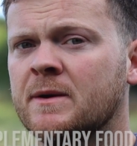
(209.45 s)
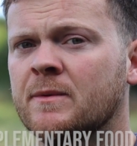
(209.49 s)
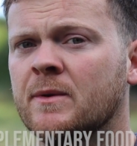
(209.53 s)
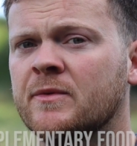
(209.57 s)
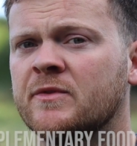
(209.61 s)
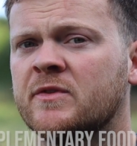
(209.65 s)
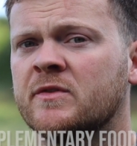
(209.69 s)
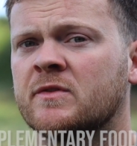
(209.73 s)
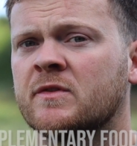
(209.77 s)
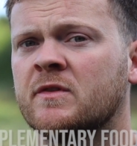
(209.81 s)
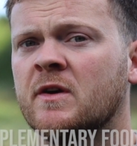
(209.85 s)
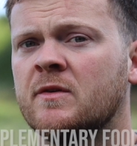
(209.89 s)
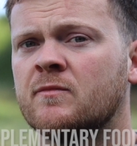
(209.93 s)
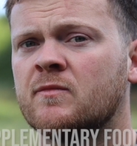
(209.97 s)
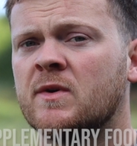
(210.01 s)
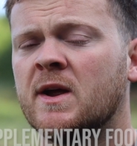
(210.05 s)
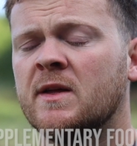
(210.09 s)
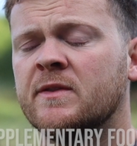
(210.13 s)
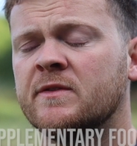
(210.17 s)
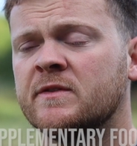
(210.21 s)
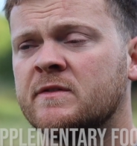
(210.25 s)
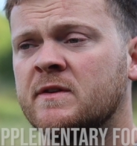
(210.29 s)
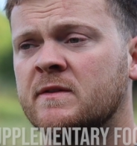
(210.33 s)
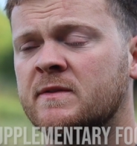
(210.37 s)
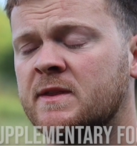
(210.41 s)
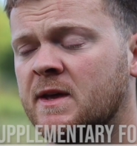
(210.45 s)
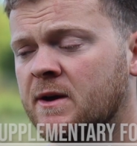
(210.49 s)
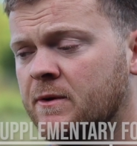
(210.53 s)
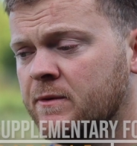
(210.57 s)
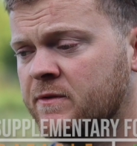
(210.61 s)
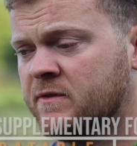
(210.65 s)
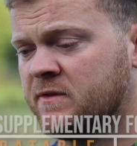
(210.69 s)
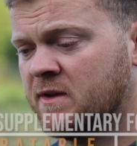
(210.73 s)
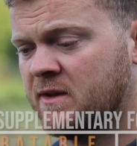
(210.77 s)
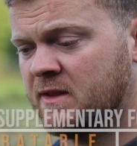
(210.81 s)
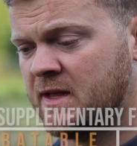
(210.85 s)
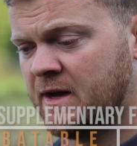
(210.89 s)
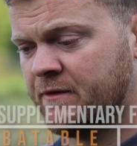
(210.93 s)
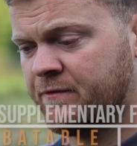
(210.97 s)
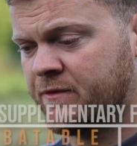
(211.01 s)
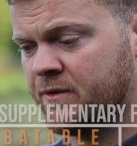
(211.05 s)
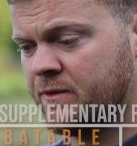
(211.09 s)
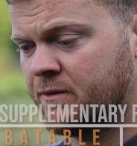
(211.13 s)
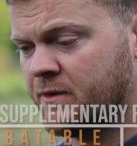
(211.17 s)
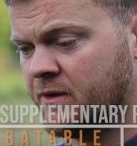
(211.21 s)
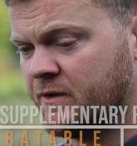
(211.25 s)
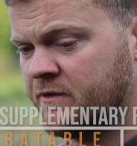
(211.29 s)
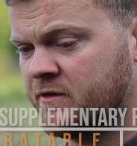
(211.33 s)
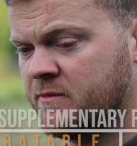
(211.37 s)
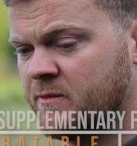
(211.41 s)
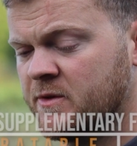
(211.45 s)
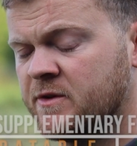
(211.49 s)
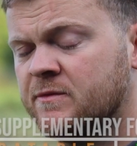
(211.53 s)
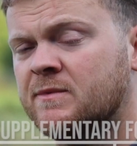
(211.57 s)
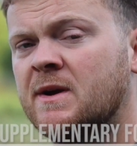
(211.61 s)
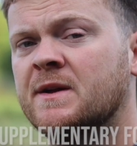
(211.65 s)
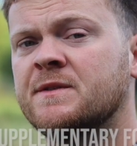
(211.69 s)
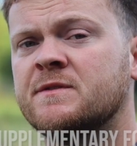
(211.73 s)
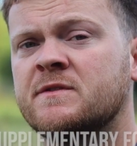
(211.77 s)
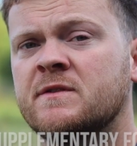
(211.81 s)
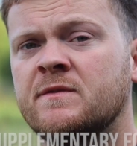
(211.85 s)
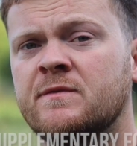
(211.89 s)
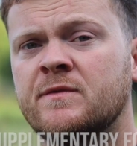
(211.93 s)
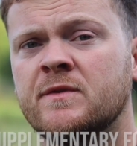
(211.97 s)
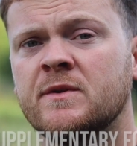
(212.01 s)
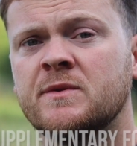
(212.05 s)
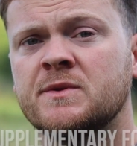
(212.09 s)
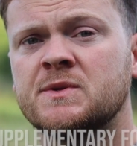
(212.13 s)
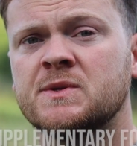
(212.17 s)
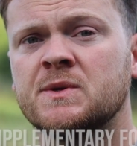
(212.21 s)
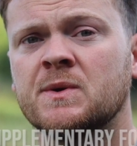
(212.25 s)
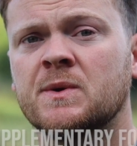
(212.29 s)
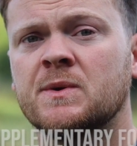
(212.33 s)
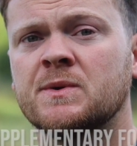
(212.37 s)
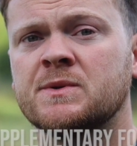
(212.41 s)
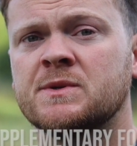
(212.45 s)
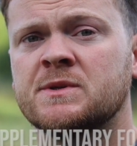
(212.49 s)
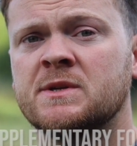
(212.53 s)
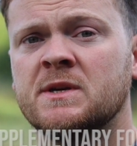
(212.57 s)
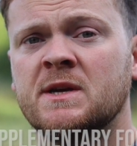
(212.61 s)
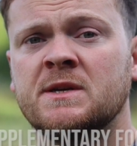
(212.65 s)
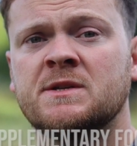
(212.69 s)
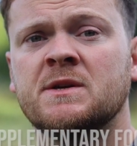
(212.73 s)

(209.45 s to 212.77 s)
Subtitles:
Once it's turned rancid, they'll see that food item as a rancid food source.